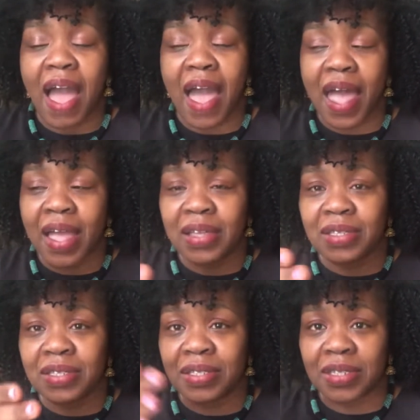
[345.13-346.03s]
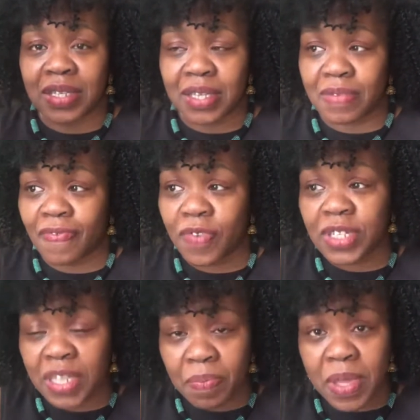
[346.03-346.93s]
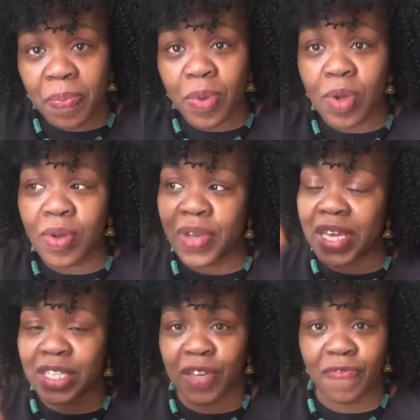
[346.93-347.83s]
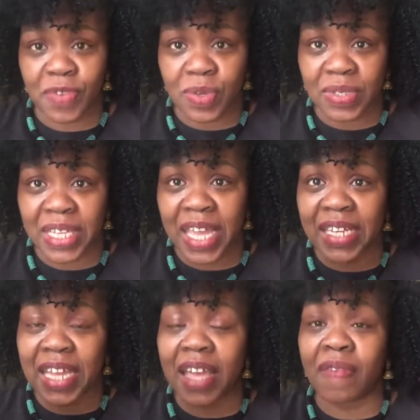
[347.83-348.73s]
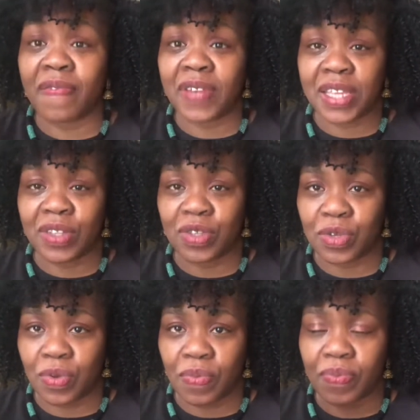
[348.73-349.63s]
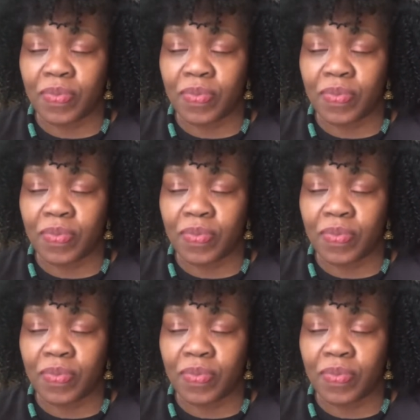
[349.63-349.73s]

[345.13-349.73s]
And for some people, it's confusing and they conflate the two.